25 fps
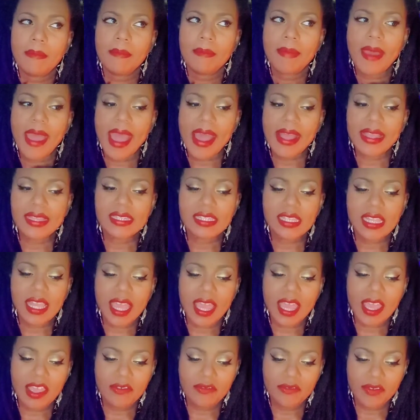past
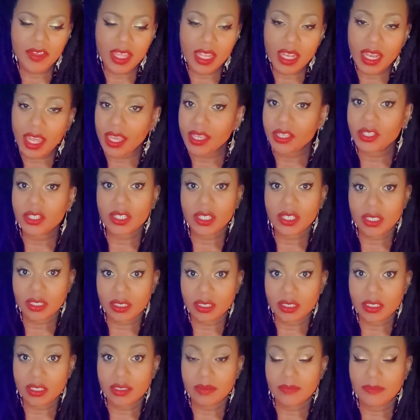life
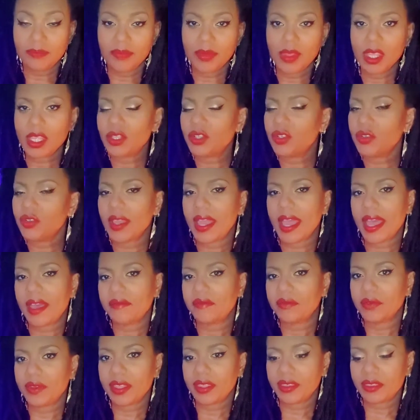connections that you
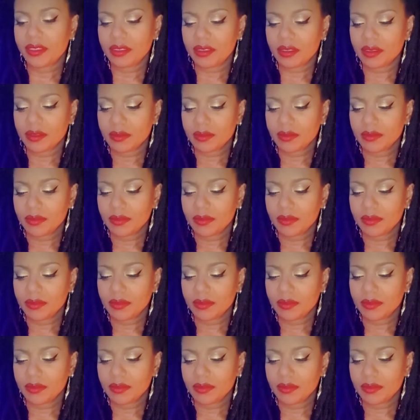have with